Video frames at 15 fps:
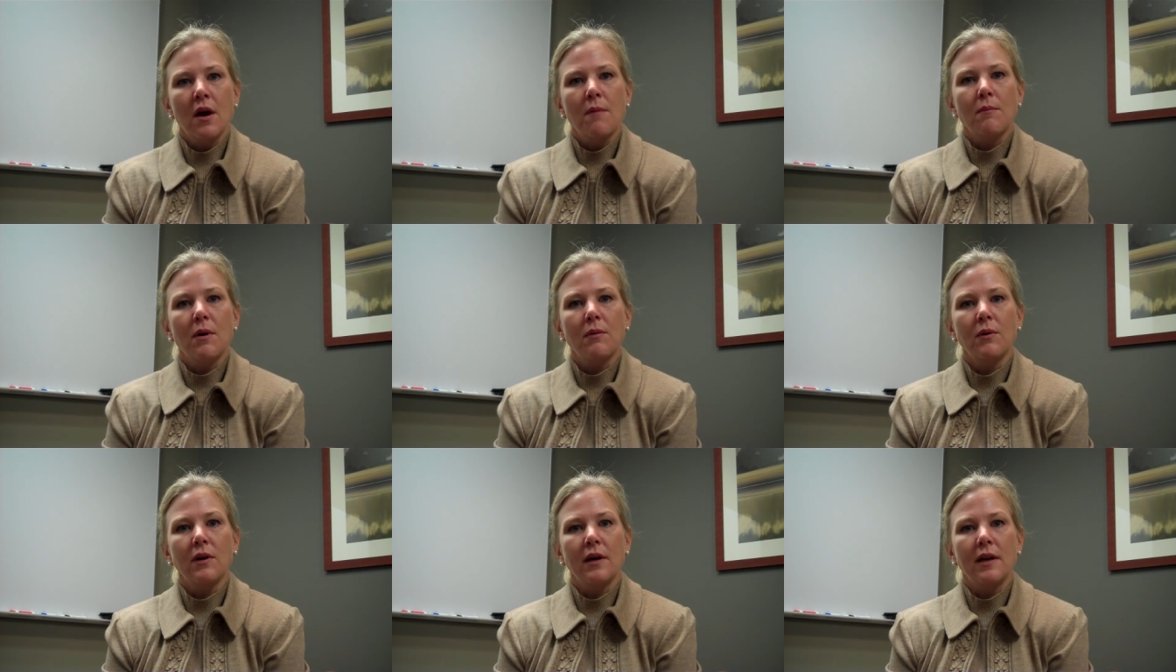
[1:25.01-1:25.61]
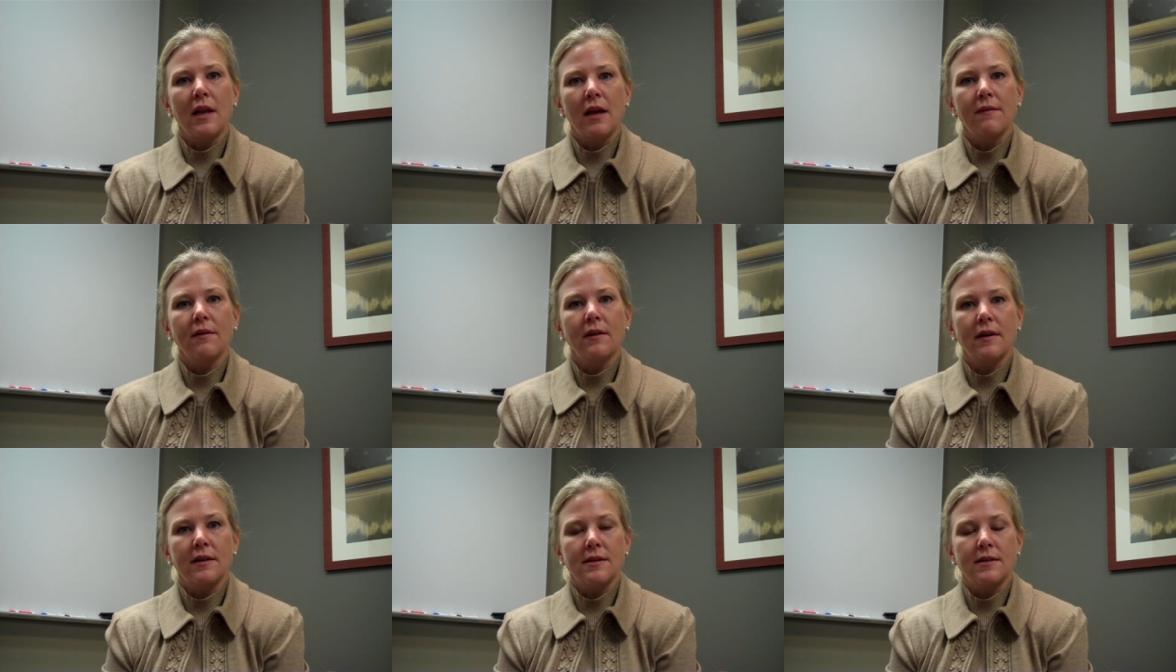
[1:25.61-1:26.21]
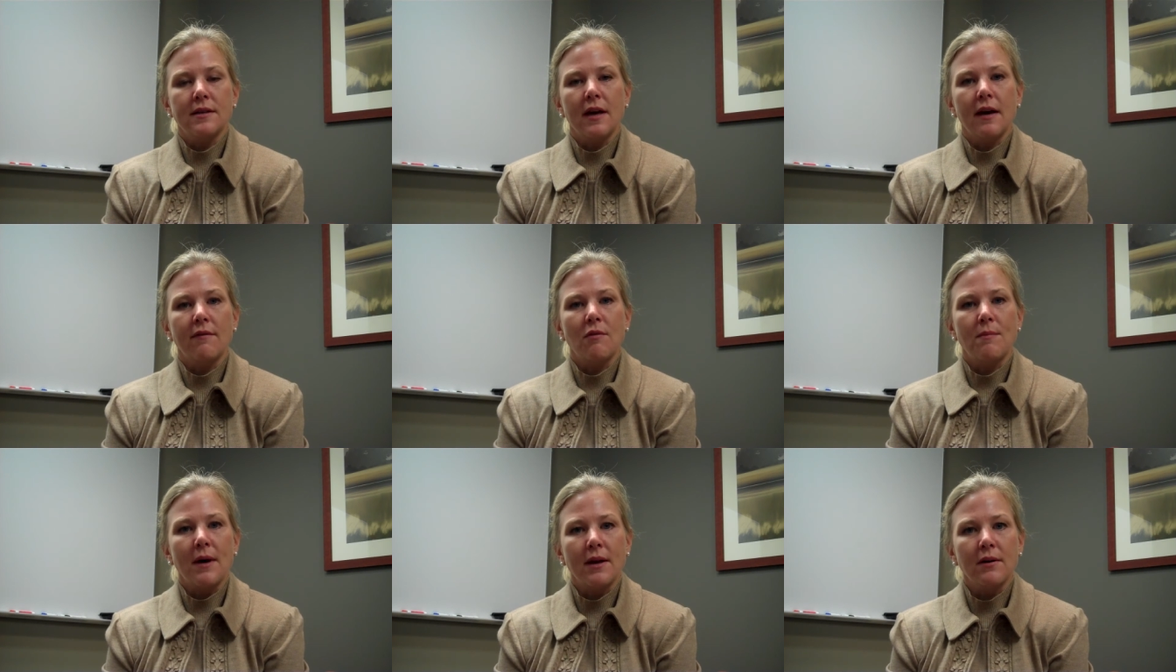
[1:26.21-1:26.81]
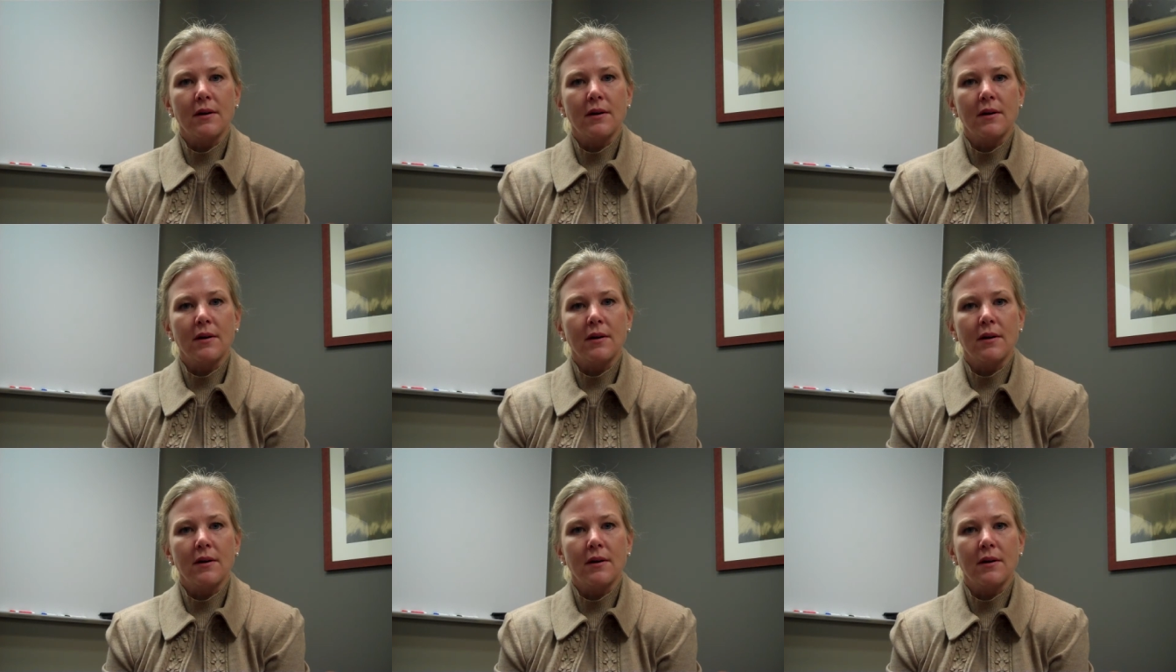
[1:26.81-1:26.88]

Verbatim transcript: but will enable us to have a better